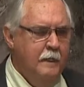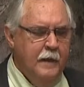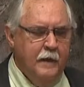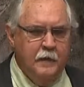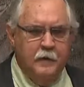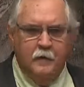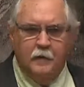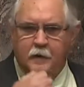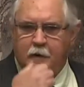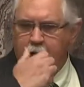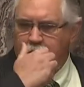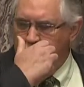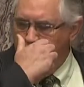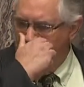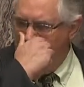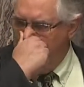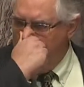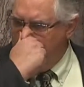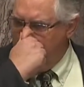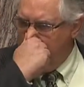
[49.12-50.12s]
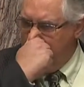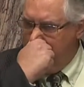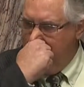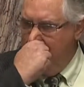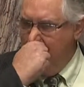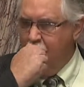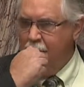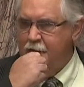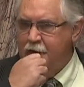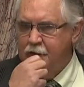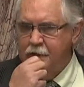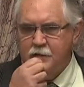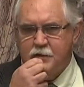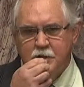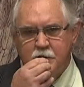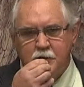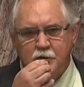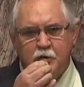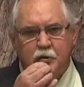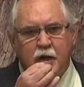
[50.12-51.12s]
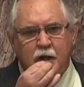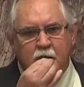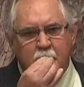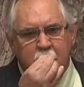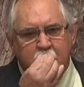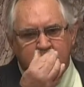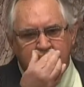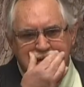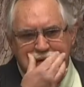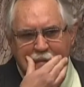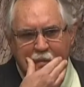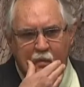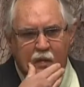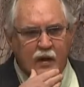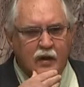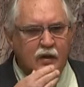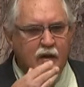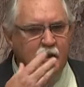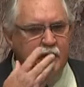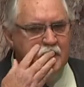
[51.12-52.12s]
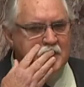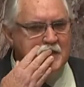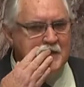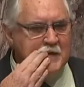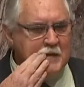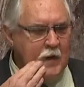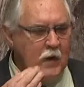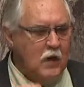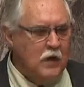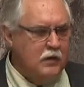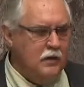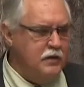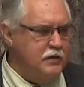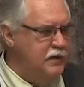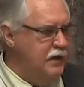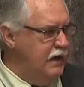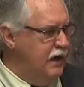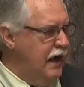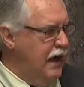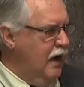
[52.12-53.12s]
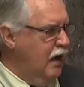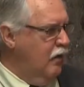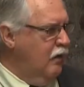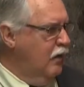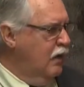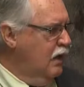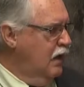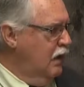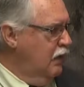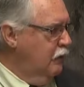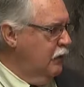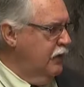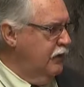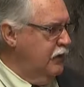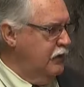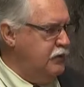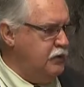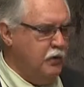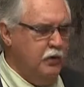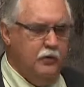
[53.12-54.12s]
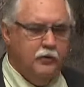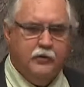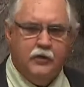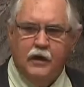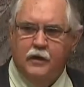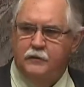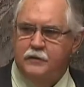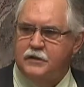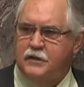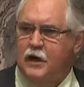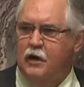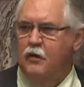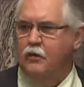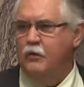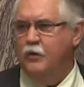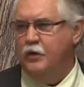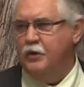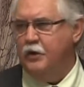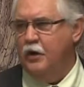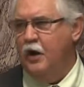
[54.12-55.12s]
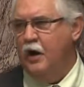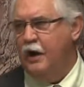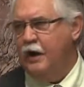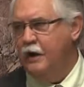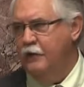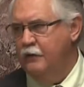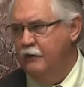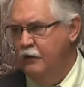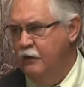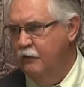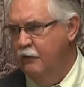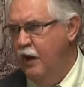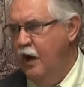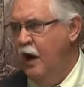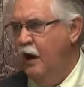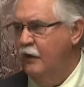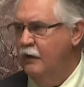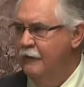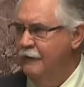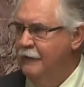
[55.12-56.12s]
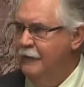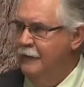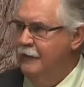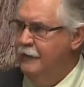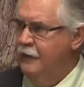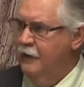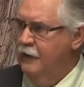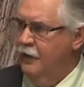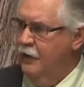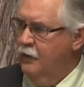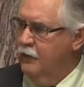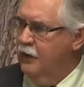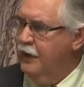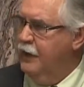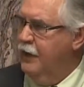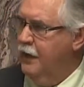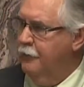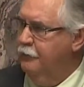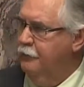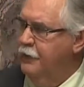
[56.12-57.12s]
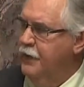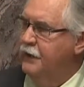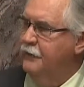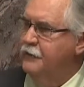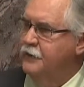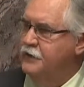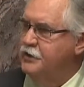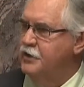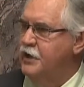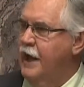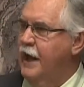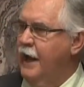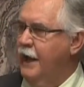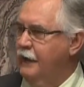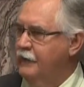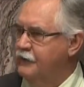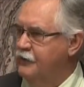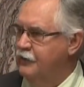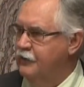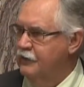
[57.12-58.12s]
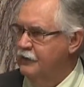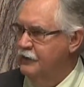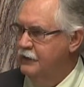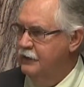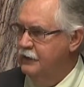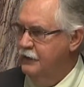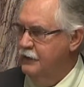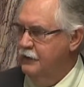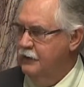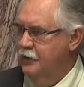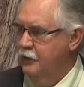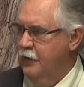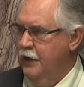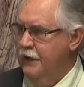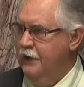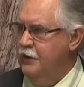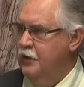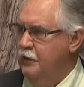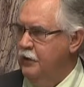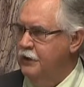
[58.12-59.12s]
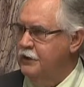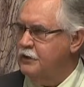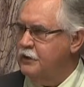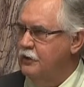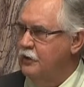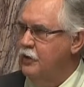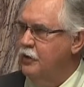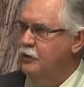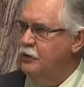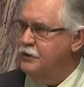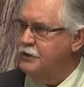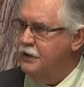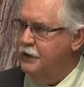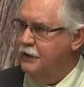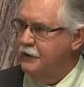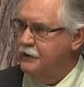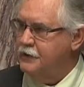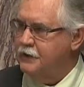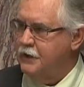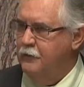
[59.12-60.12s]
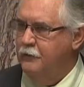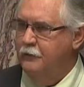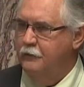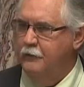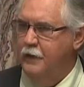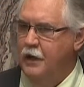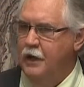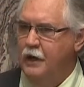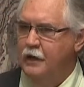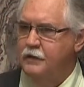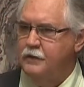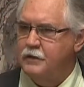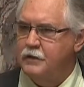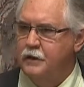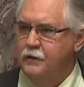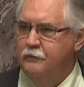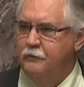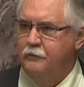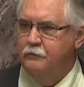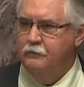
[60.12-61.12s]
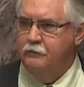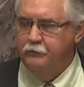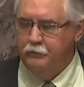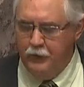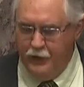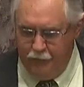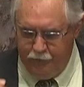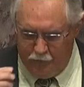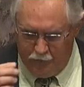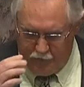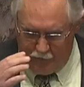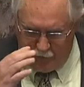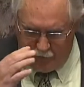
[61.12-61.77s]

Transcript: you're going to make billions and trillions and billions of dollars. And now when the truth comes out, we're talking, well, you know, we got a bit of a chance. The window is closing, some people are